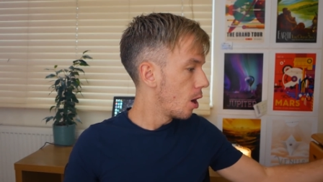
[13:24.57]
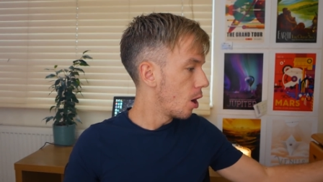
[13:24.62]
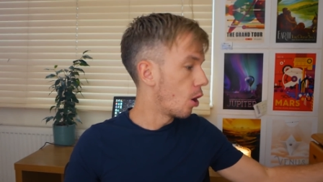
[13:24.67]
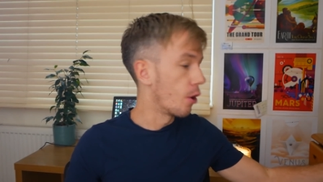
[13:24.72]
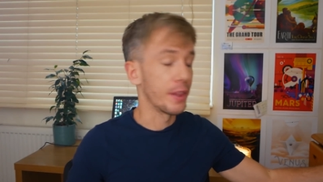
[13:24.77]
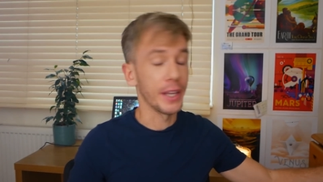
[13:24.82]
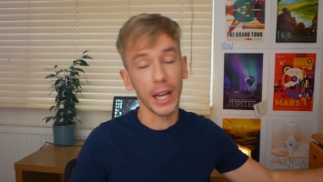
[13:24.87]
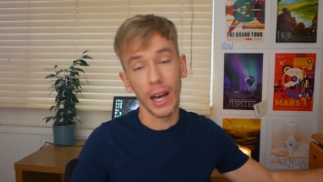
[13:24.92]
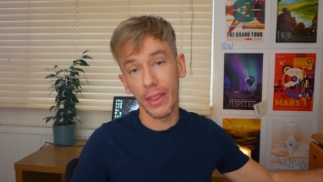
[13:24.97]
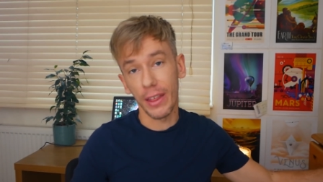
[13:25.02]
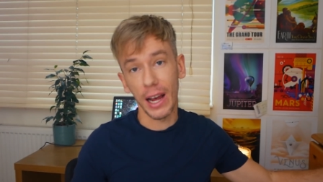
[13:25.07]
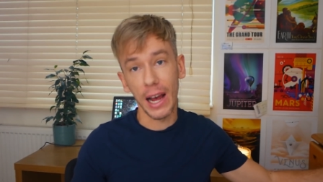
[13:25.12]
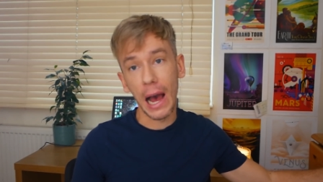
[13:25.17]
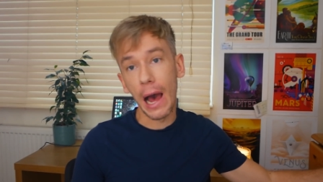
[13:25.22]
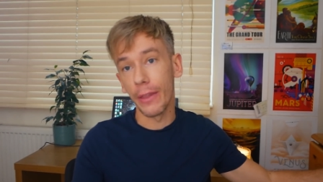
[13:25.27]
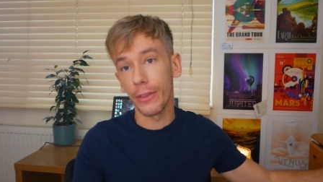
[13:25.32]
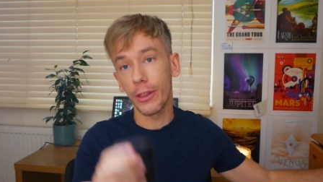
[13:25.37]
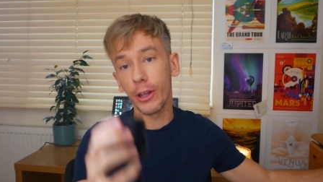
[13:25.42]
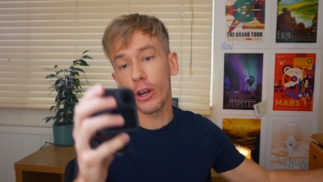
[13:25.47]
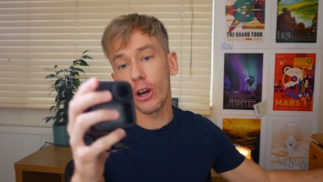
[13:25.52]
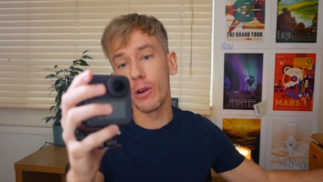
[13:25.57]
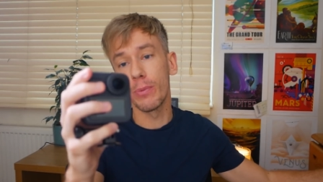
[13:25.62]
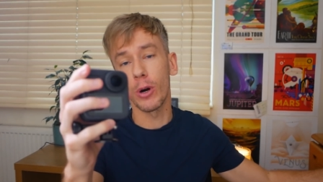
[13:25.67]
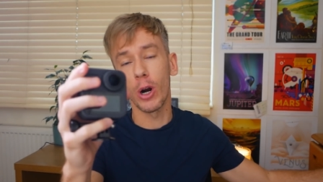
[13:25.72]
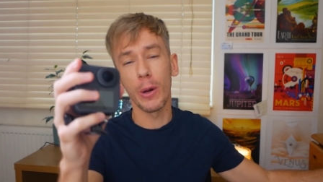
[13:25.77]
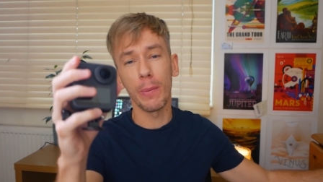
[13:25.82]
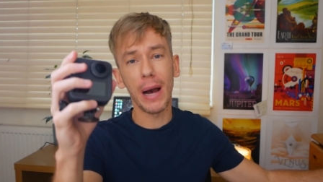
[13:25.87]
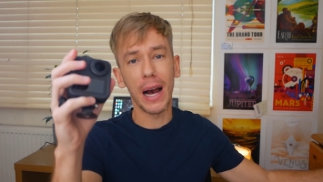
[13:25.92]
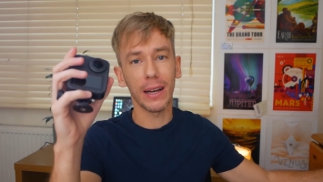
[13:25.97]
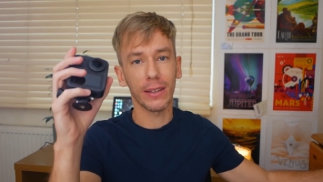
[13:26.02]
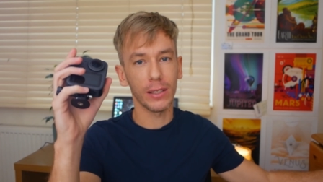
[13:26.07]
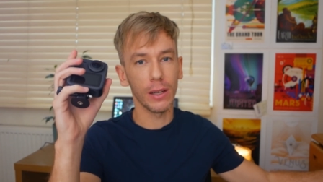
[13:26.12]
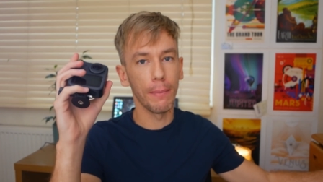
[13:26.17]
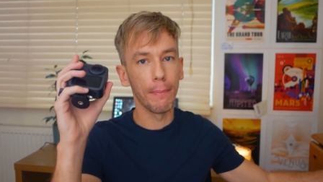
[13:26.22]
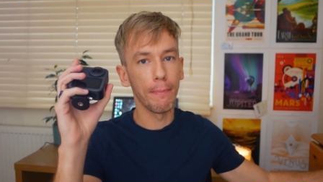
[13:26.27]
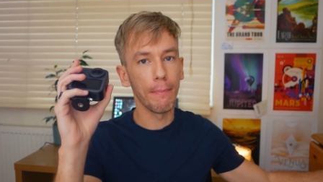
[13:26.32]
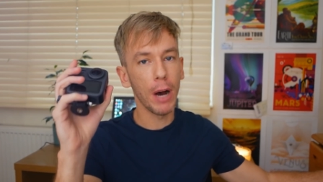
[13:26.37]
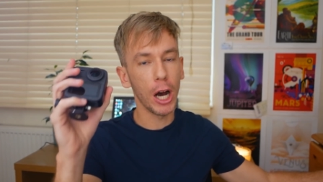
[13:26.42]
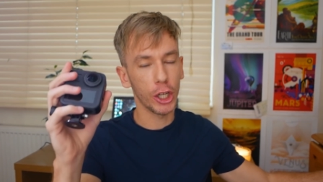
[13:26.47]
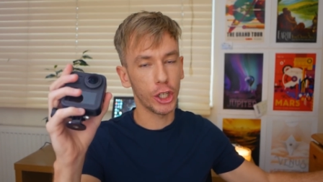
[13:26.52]
On the other hand, the GoPro Max,
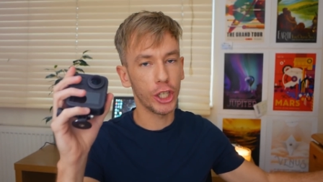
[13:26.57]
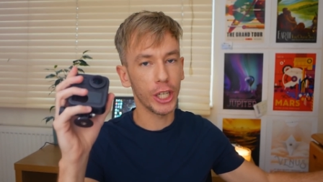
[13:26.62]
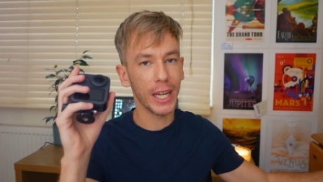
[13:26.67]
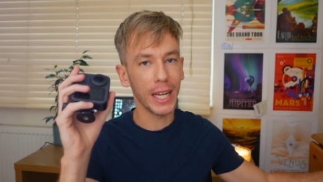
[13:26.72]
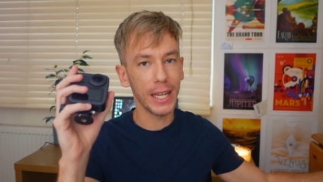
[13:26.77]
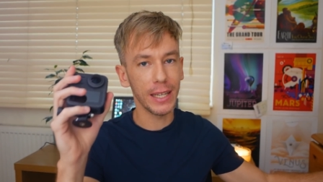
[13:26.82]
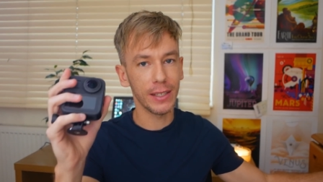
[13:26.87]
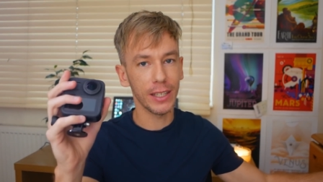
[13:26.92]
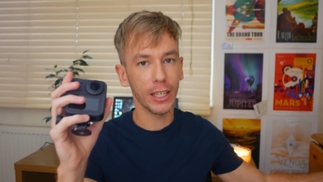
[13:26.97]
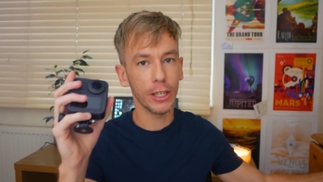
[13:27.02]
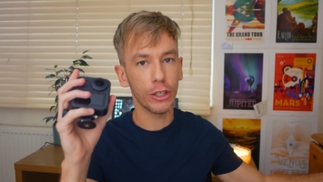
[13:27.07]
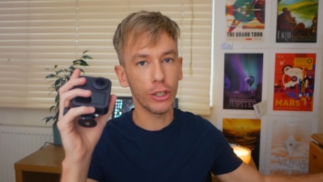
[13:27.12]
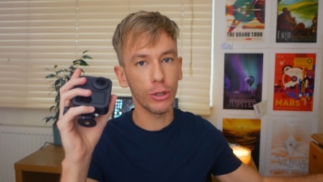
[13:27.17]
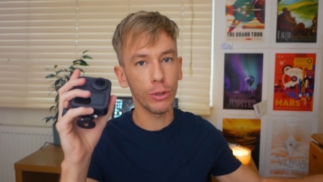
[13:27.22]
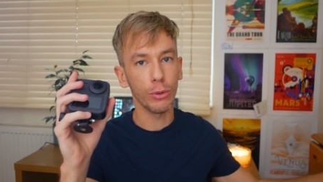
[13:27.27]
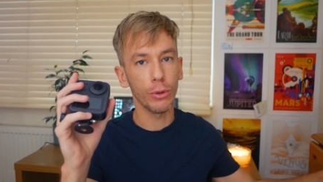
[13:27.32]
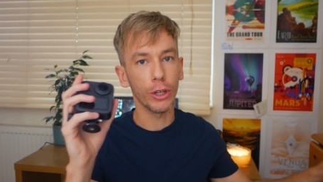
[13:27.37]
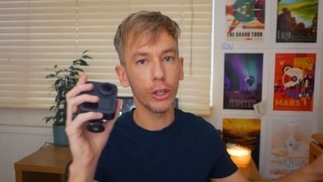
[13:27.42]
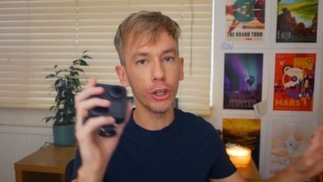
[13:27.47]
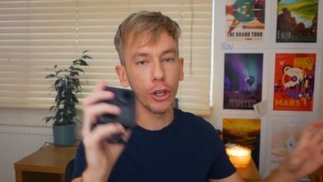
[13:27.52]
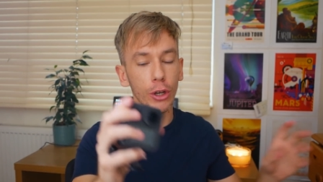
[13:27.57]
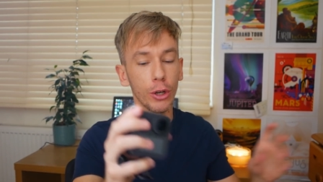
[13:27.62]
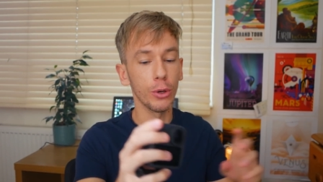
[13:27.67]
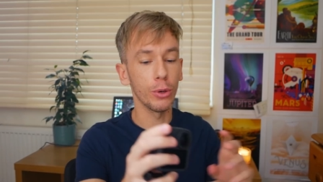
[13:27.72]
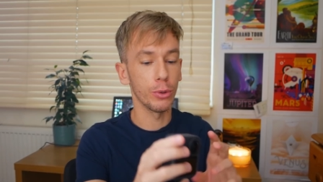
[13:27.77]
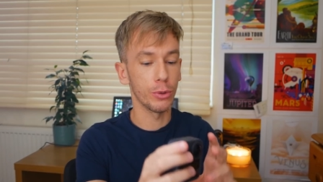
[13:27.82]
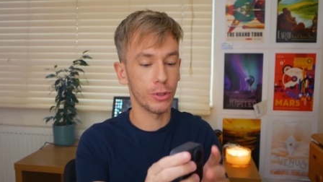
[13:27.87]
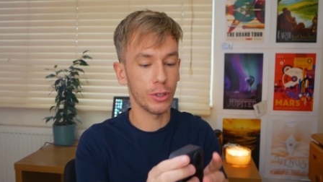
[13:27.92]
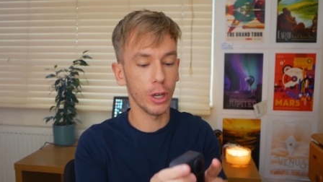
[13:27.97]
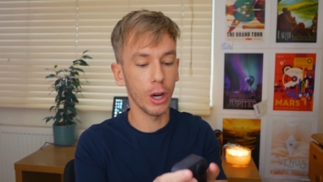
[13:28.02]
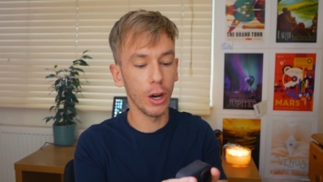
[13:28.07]
much easier to use.